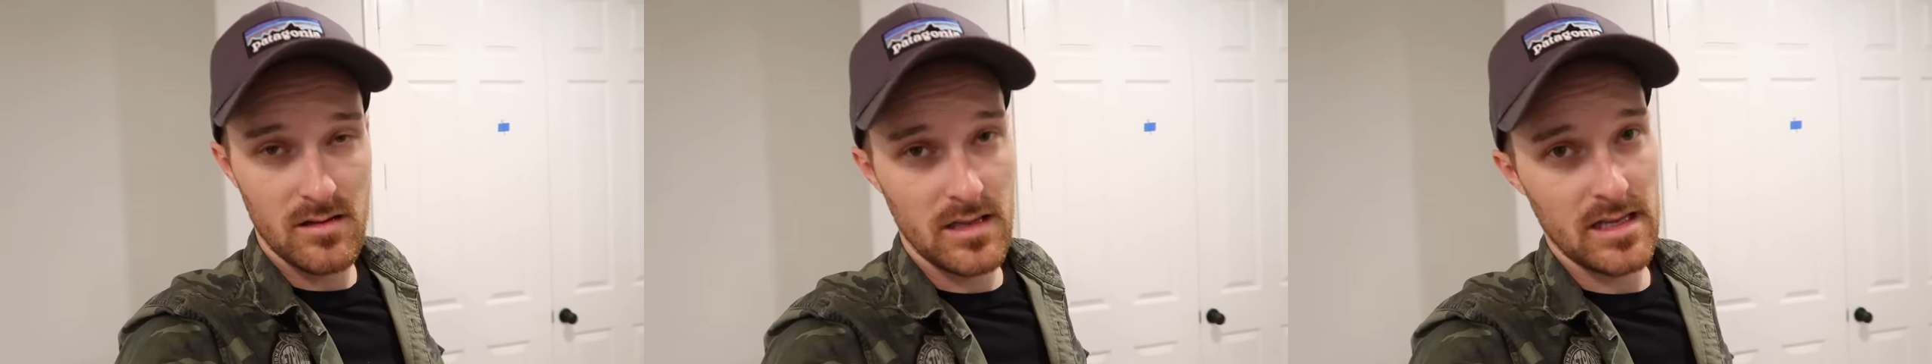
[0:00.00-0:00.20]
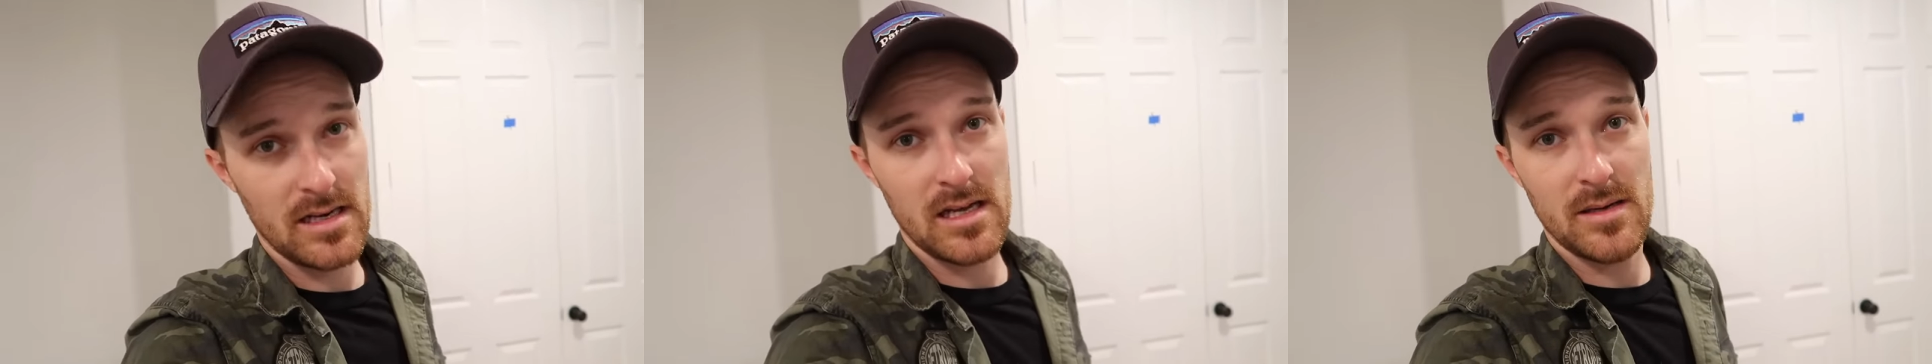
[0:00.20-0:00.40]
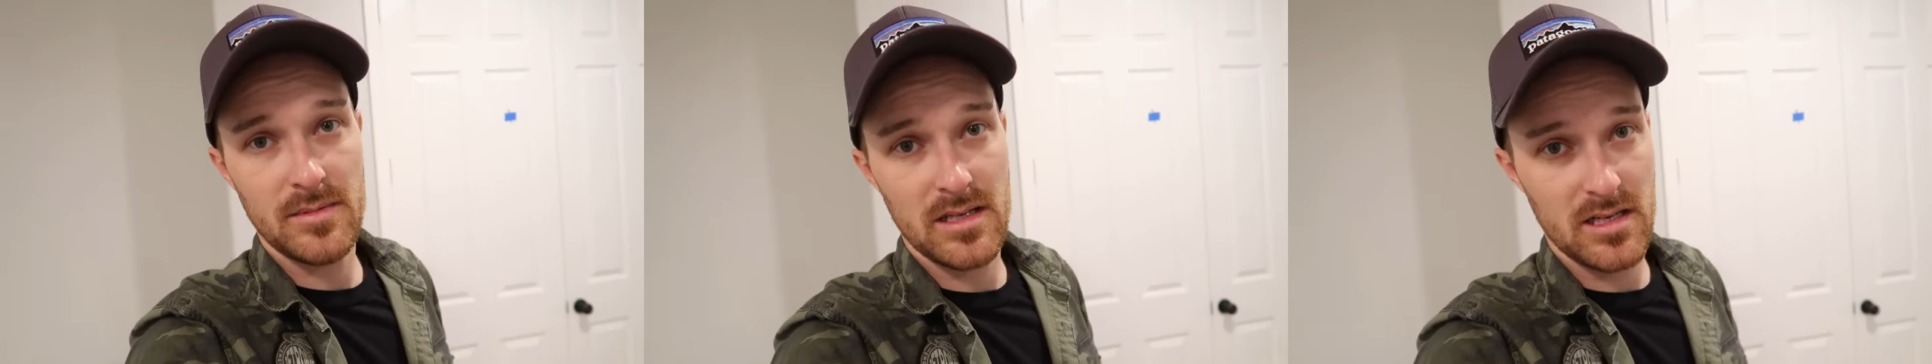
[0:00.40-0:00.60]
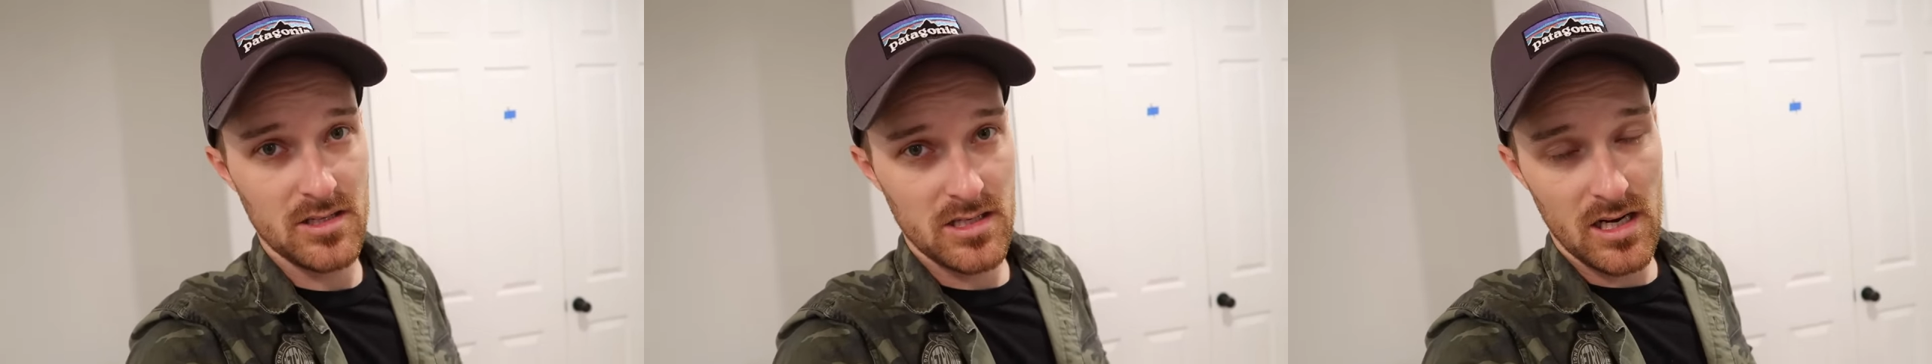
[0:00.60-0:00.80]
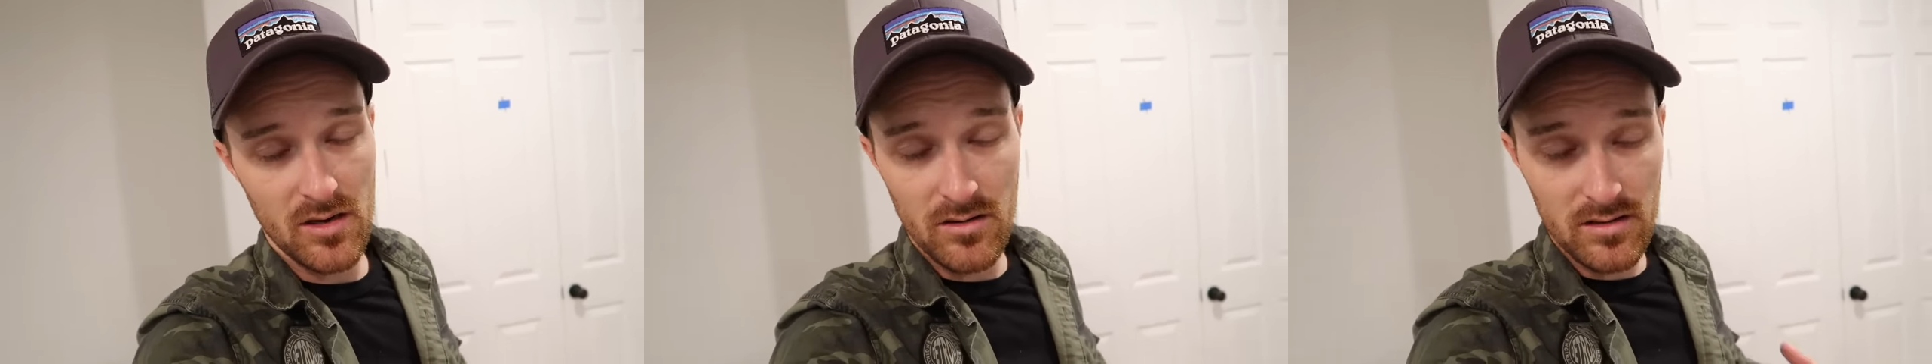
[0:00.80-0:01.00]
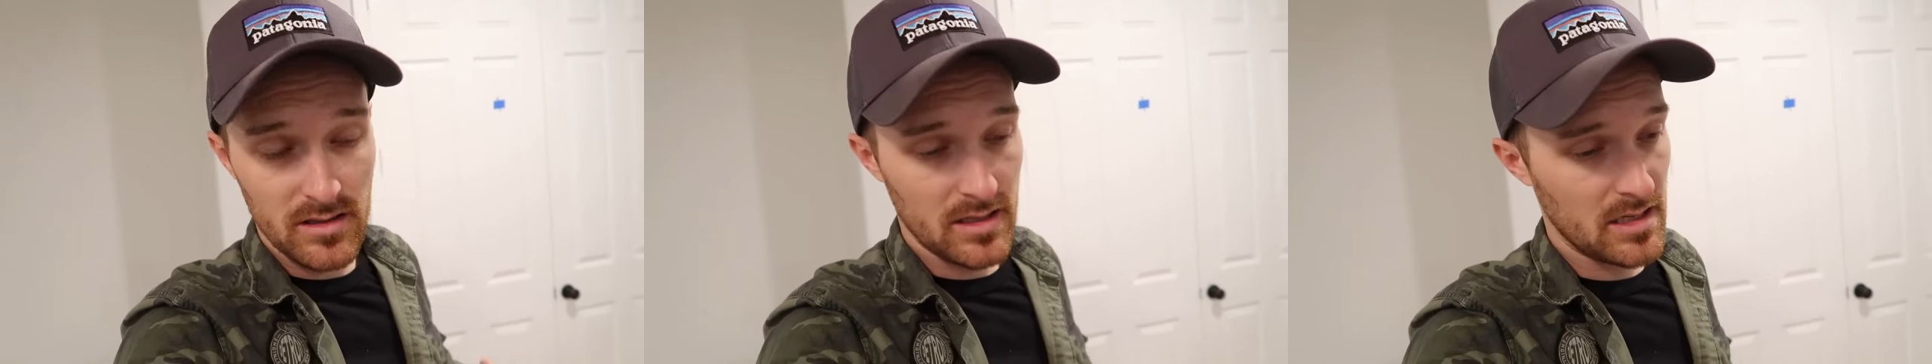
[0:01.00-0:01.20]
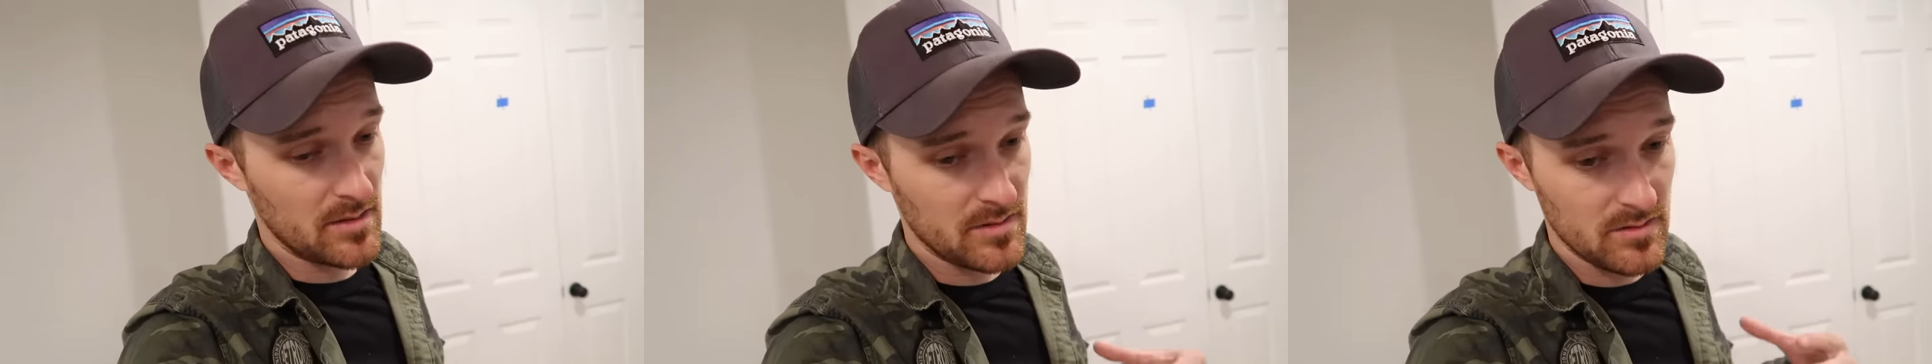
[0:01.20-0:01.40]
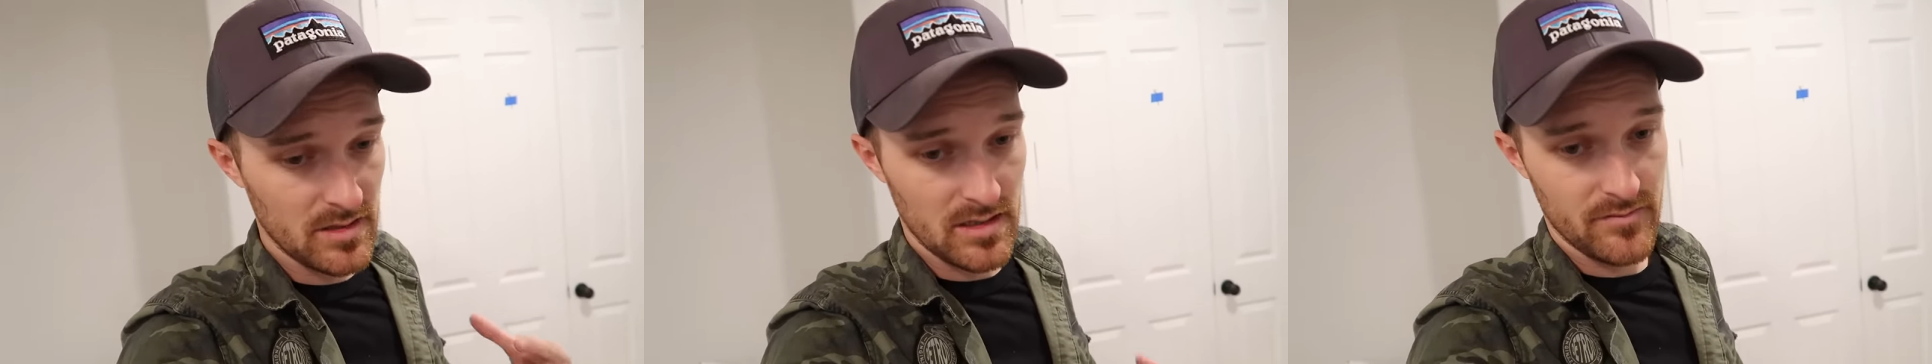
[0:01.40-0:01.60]
clean up, take a shower, clean
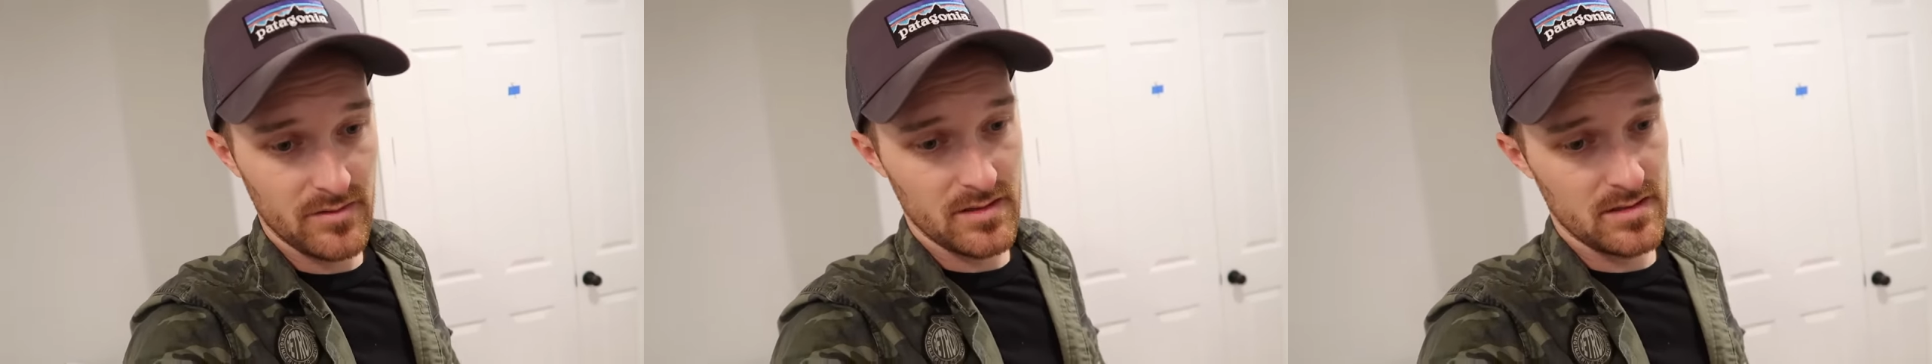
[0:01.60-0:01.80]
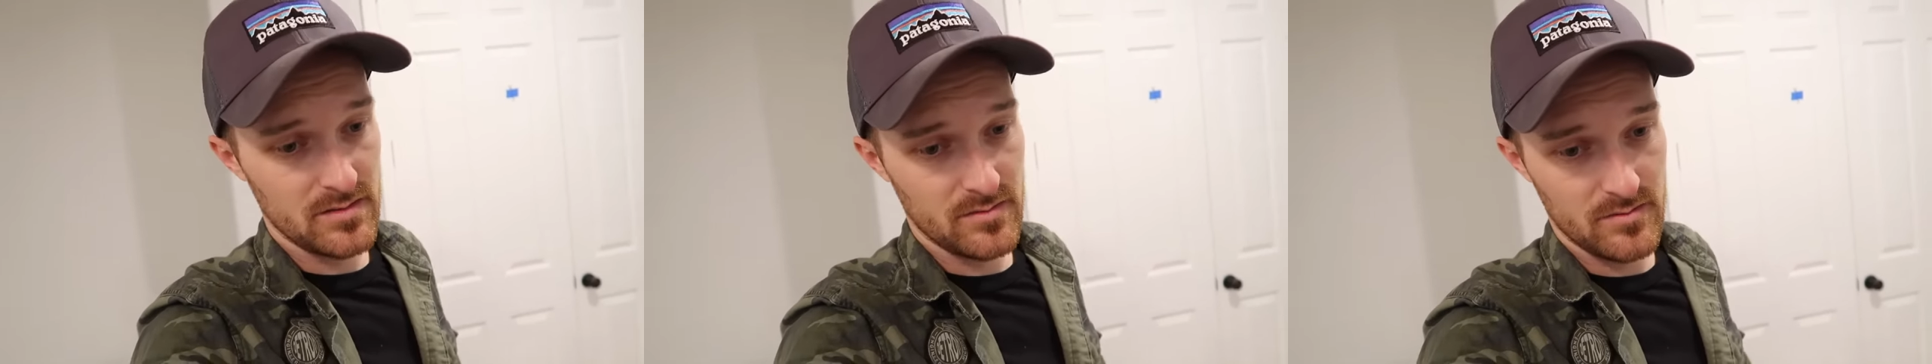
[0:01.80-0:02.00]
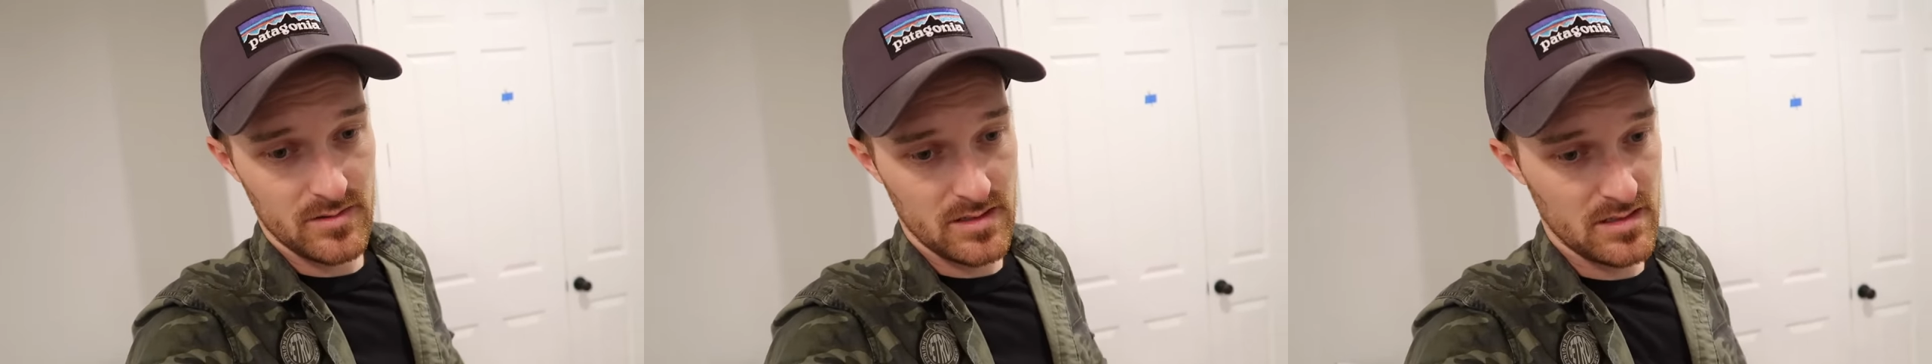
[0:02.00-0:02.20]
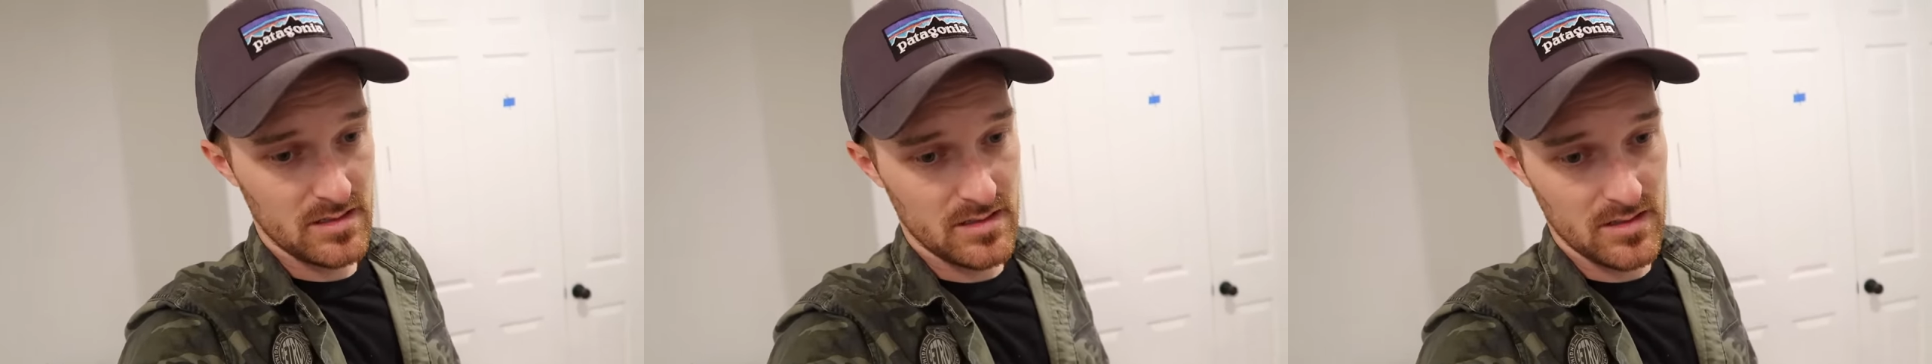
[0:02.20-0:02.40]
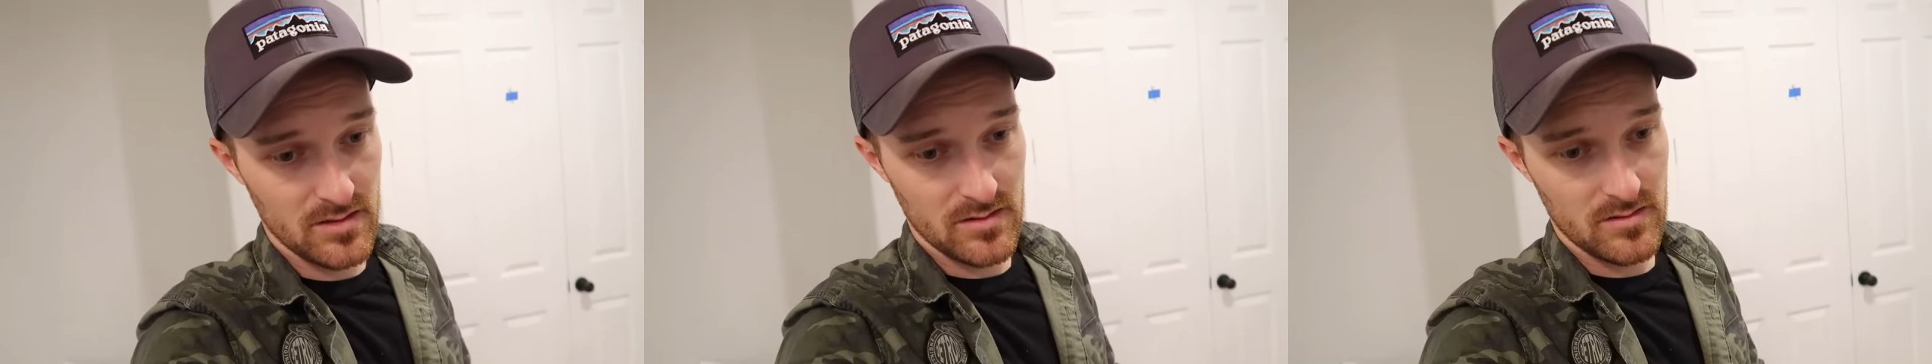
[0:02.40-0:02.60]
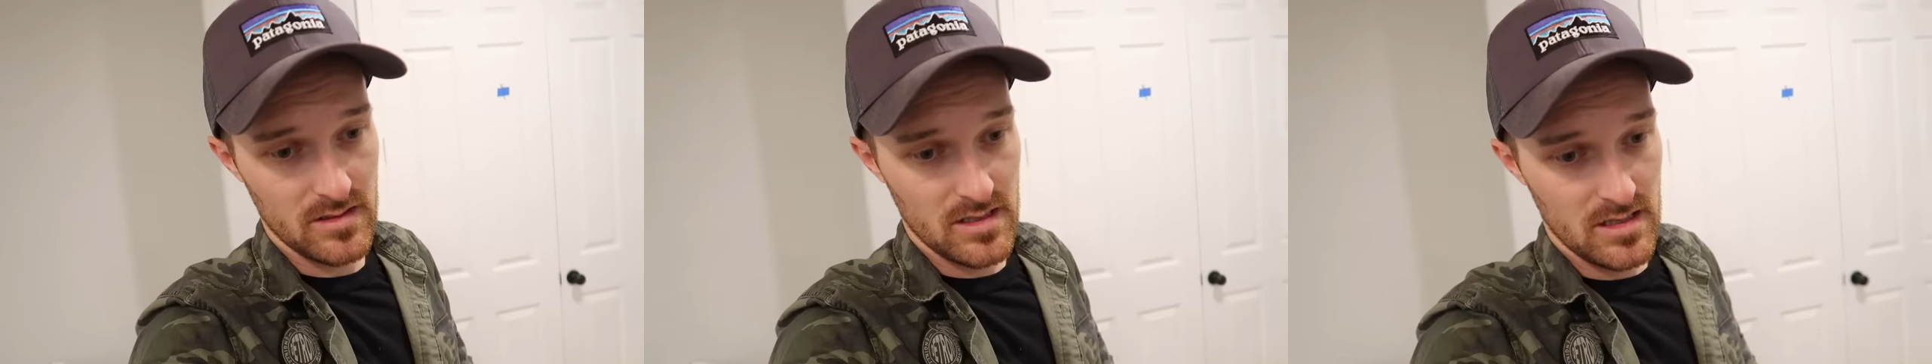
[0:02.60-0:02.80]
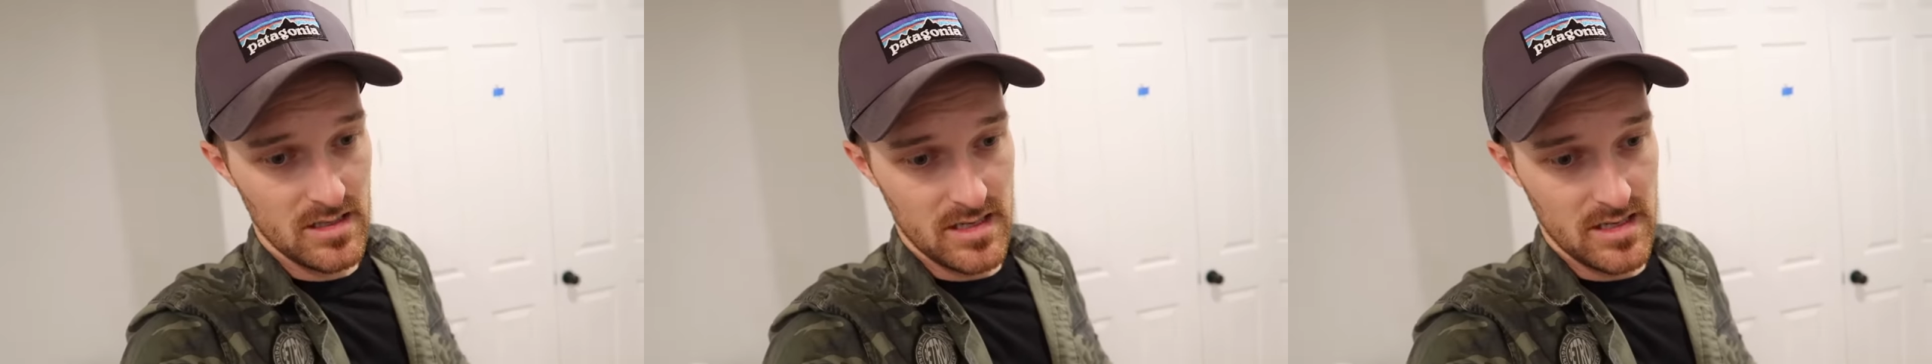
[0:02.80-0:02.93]
up, do whatever these we need to do,